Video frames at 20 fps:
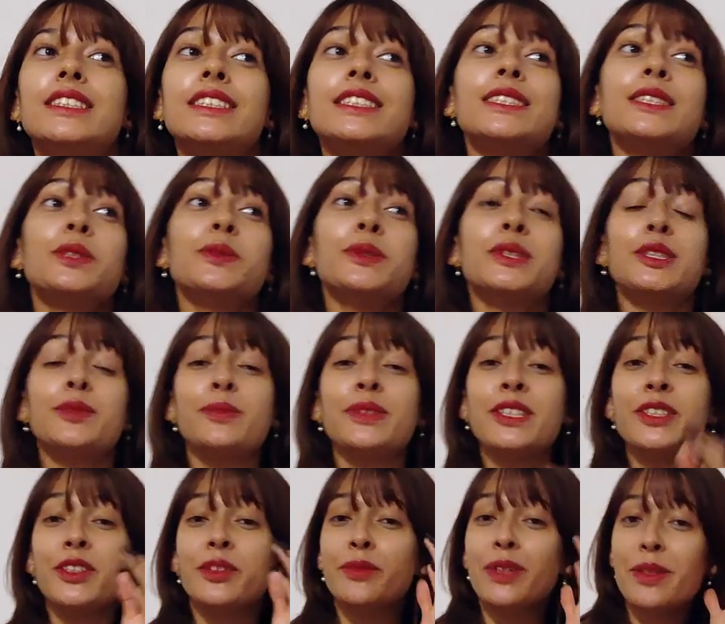So what's been
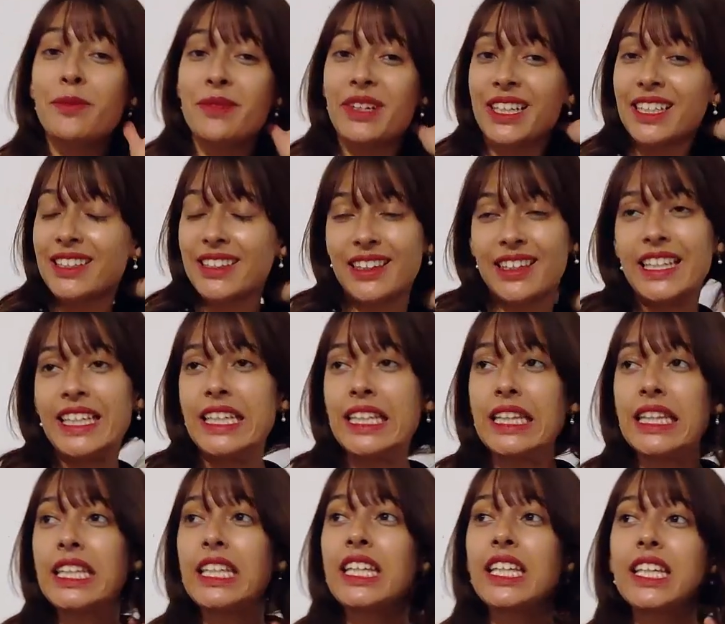on my mind
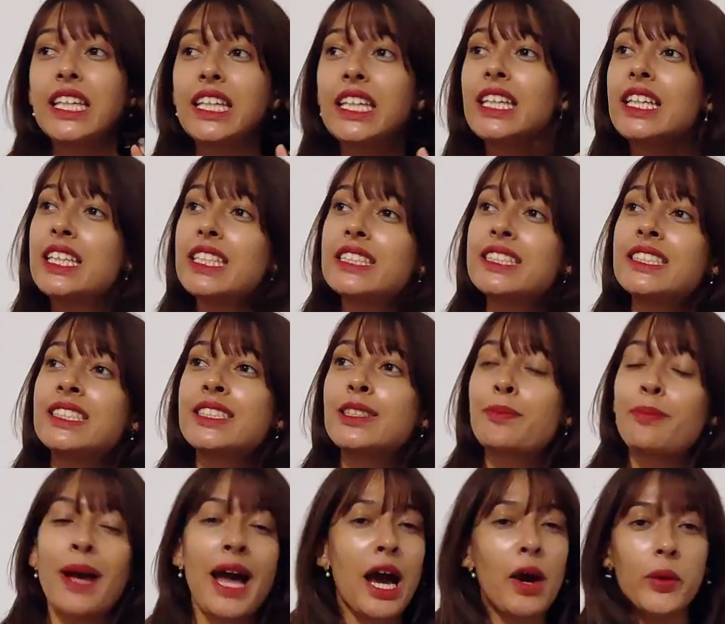lately is the
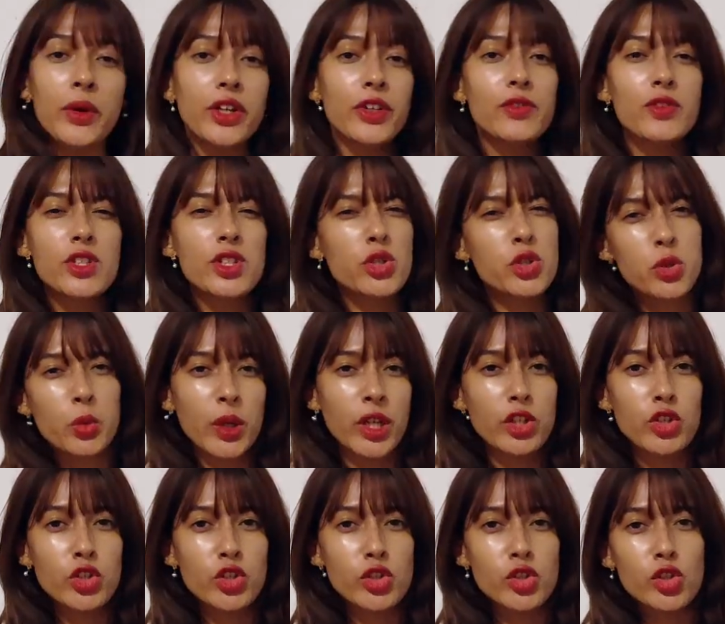power of
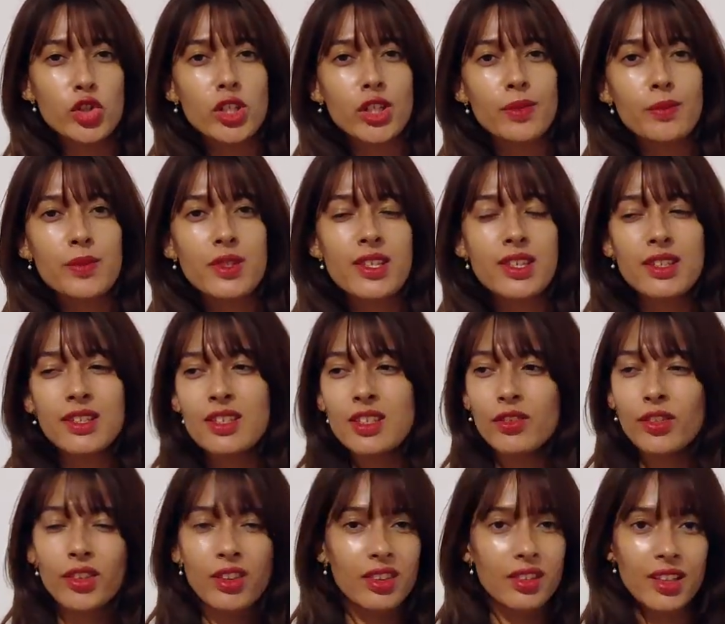situationships. Because
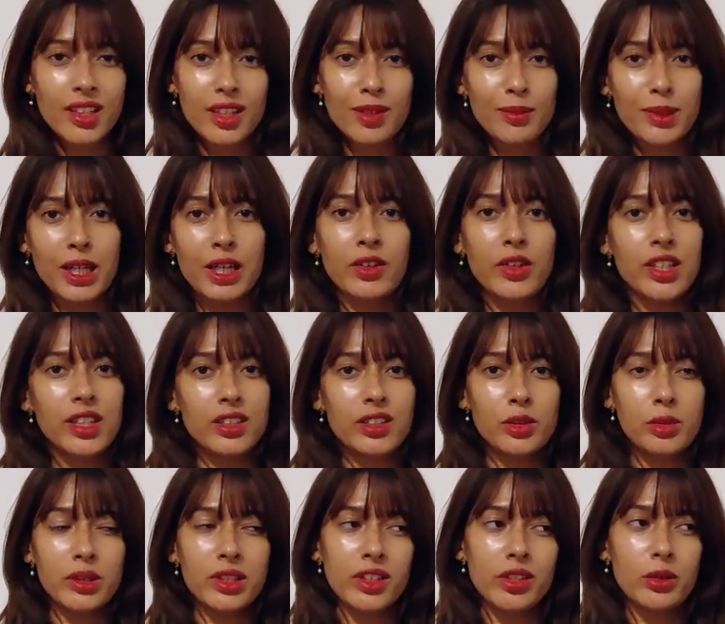if you think about it,
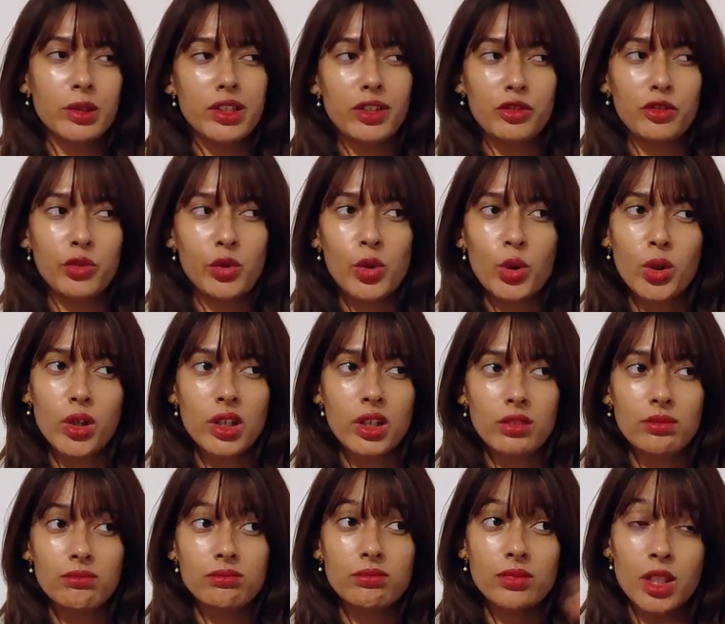
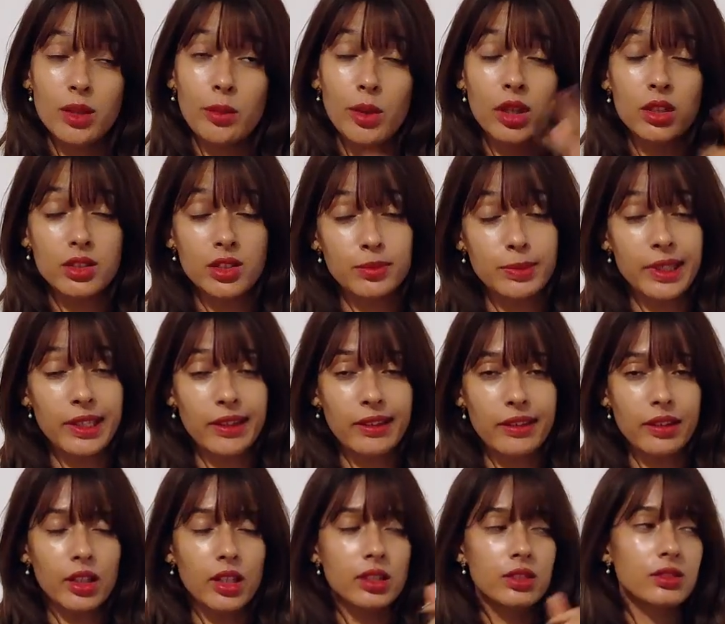2024, amongst many
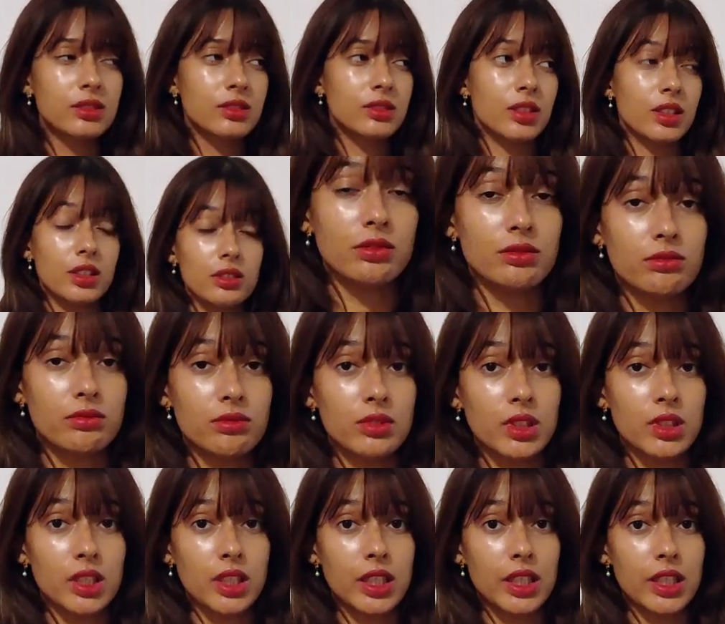things,
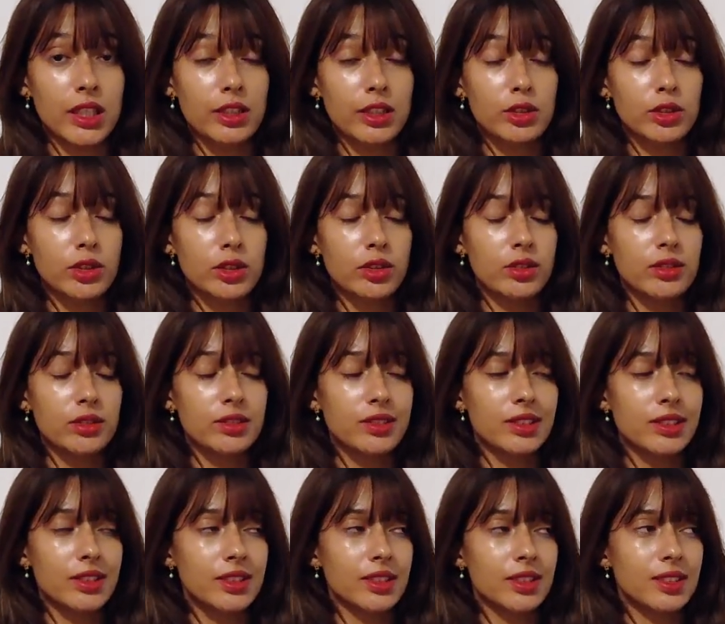
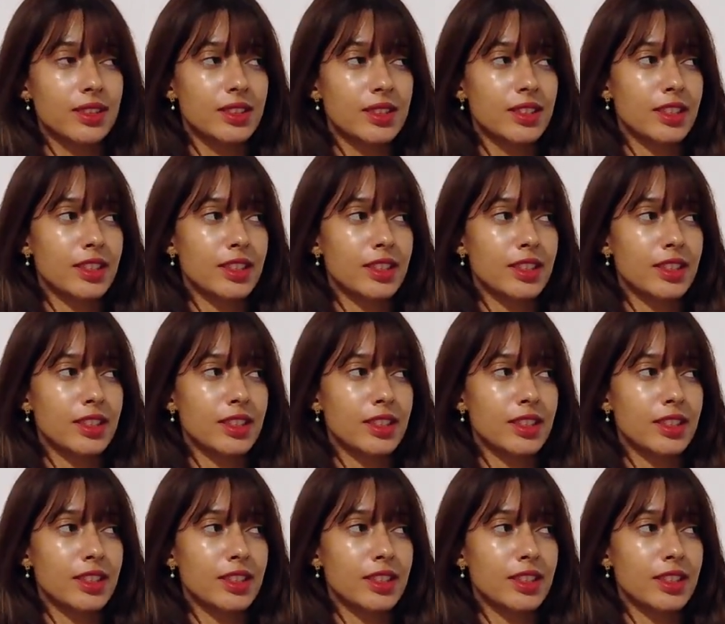elections and